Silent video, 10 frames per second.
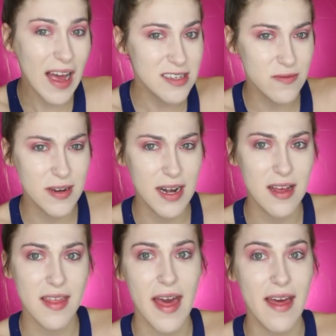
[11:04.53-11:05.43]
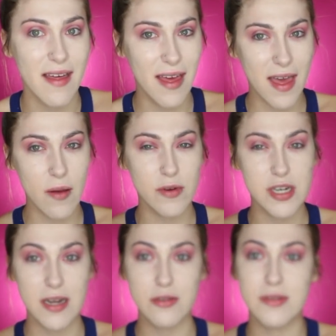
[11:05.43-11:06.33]
I just ran out of that, and we're
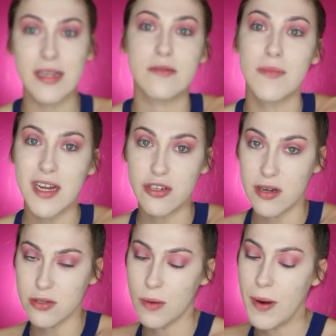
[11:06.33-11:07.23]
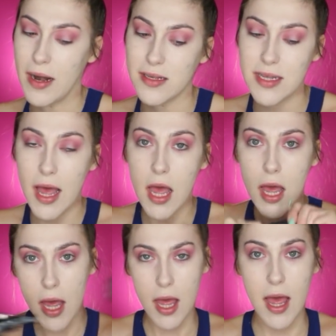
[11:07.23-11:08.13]
trying to use as many drugstore products
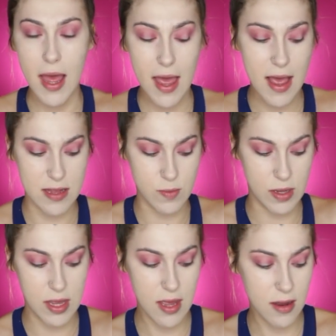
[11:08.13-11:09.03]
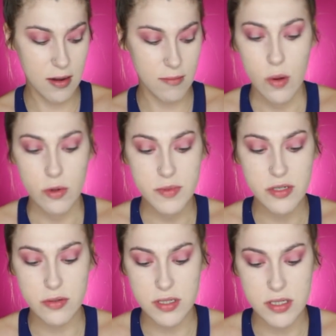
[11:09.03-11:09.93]
as we can. We'll be
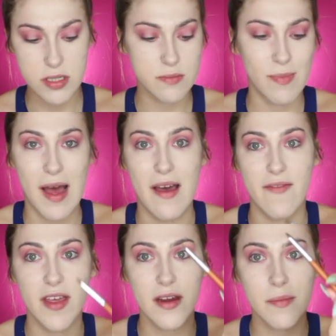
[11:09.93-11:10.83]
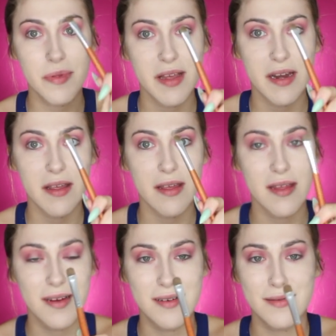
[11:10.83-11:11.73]
using my Vanity
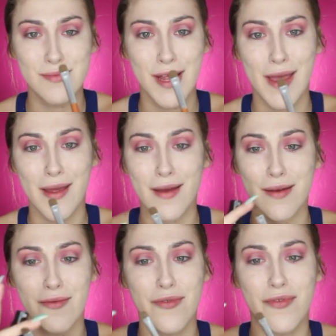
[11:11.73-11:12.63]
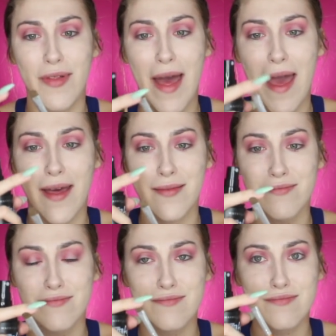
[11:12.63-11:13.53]
Planet, like flat
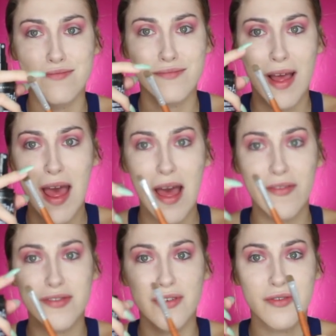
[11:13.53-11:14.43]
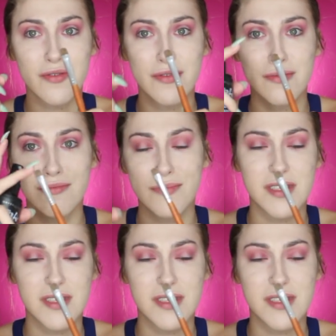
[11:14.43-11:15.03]
half circles.